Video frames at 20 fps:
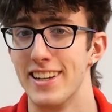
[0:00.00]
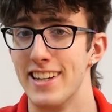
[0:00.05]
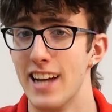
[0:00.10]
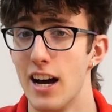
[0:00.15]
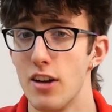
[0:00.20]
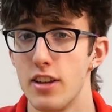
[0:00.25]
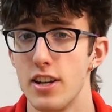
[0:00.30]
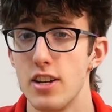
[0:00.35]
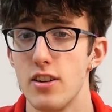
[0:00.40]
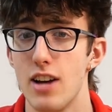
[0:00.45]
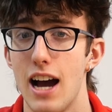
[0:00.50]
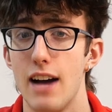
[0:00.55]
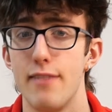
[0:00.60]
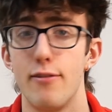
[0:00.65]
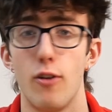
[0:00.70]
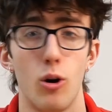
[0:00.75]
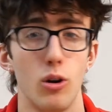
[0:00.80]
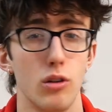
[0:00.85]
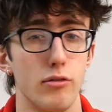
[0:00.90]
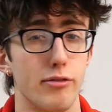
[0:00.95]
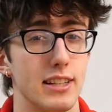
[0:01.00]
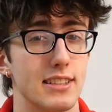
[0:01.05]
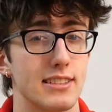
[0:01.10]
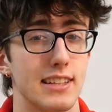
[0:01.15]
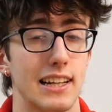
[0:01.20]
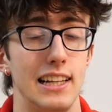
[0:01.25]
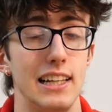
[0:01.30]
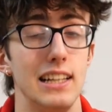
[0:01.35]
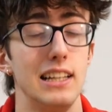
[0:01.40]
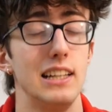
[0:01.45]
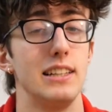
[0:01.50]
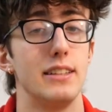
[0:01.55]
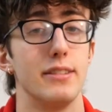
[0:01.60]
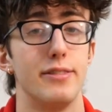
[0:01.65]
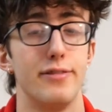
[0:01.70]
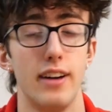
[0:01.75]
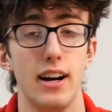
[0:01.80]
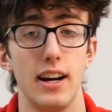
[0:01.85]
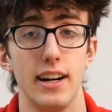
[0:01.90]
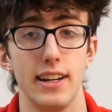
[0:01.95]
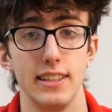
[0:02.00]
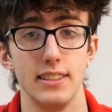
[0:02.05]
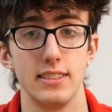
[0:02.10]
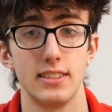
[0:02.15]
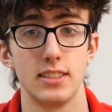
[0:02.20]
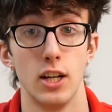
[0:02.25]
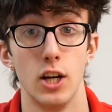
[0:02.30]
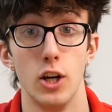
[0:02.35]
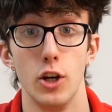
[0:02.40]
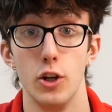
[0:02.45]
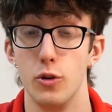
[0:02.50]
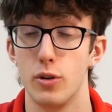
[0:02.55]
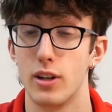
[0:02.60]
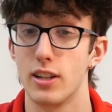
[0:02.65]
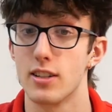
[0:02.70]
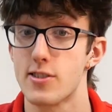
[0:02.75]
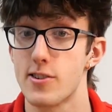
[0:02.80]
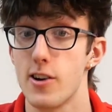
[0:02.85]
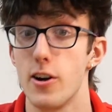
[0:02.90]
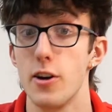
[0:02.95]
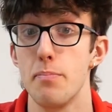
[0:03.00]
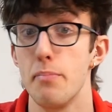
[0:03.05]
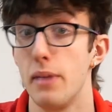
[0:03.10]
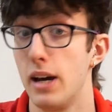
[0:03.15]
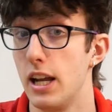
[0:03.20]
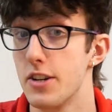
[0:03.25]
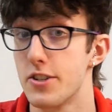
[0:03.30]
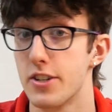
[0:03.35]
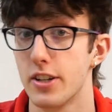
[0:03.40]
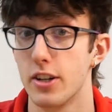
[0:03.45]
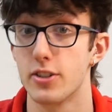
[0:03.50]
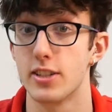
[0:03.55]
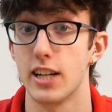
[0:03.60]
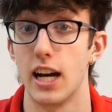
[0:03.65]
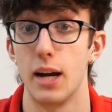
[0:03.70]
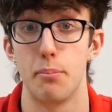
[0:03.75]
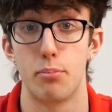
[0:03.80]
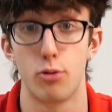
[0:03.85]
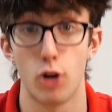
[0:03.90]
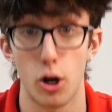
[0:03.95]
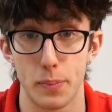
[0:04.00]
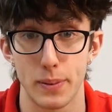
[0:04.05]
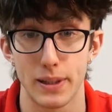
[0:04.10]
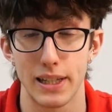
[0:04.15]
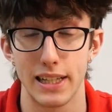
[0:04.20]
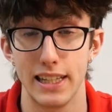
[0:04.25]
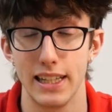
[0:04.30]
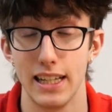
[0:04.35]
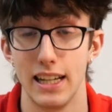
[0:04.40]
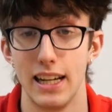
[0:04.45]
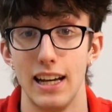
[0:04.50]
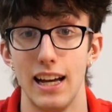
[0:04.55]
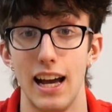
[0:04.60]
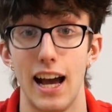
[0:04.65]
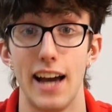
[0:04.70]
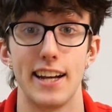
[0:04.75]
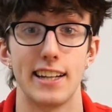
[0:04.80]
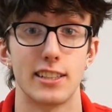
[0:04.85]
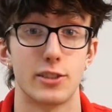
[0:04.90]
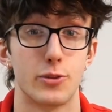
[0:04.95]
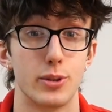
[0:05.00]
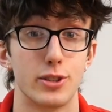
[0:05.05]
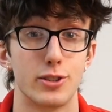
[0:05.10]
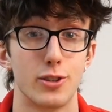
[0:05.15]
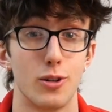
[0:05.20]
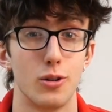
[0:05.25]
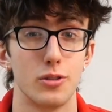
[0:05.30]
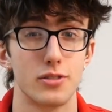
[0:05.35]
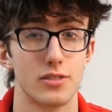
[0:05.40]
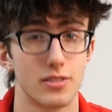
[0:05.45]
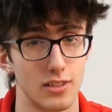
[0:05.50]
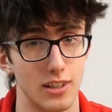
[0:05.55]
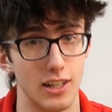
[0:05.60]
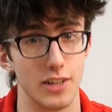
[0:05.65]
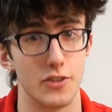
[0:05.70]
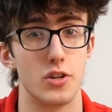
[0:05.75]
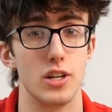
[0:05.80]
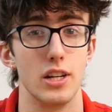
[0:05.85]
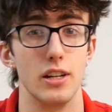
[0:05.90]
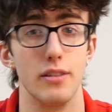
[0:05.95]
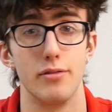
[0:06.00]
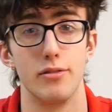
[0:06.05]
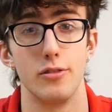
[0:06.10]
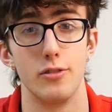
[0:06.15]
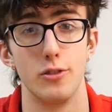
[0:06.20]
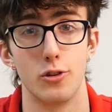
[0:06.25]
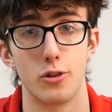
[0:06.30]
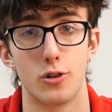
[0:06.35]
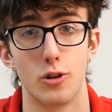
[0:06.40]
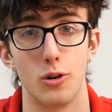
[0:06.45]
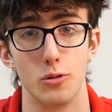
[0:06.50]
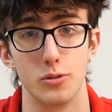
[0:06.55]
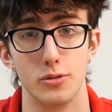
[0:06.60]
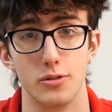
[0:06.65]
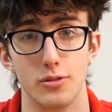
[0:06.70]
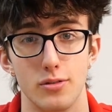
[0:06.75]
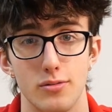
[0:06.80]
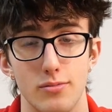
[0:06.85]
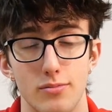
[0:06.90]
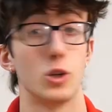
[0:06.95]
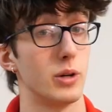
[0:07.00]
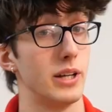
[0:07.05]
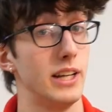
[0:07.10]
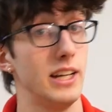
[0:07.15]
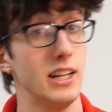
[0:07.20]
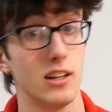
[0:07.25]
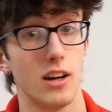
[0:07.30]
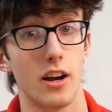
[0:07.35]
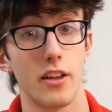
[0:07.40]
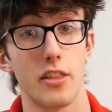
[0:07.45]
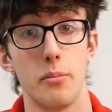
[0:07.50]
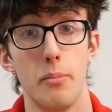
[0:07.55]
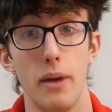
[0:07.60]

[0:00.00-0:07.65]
now that you have all of this clearly defined, you can start managing your time properly and as a result, achieve your goals. So here are the